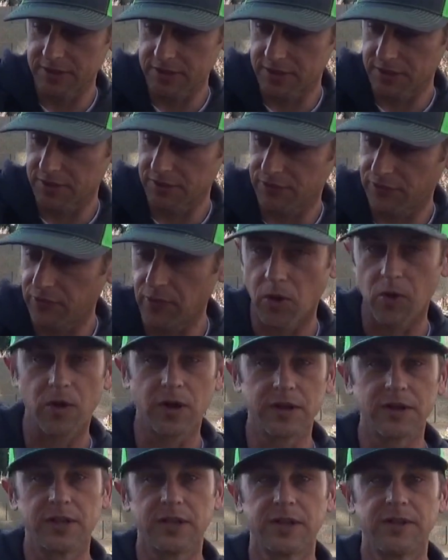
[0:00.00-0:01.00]
to the
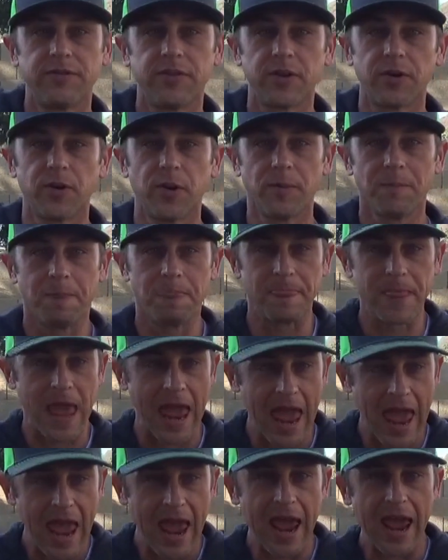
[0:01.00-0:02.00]
floor in the living room,
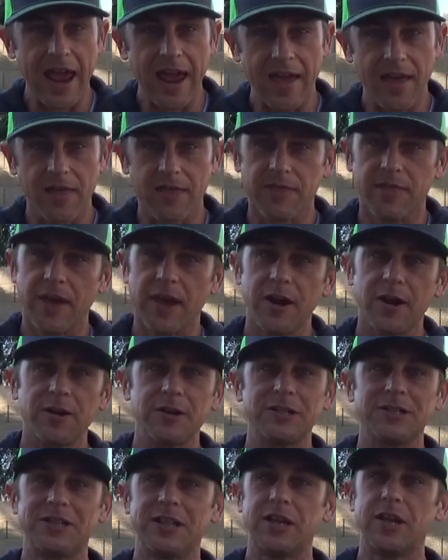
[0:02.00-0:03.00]
and
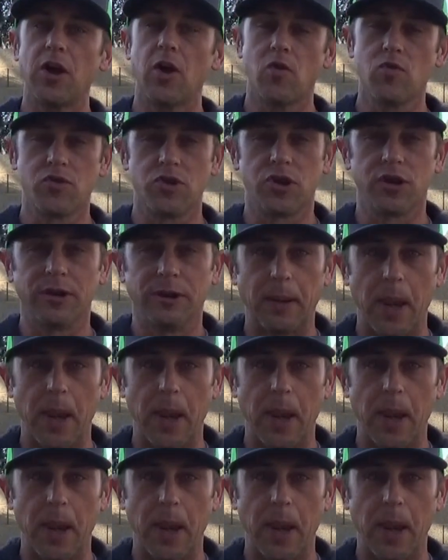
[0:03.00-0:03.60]
there's the owner,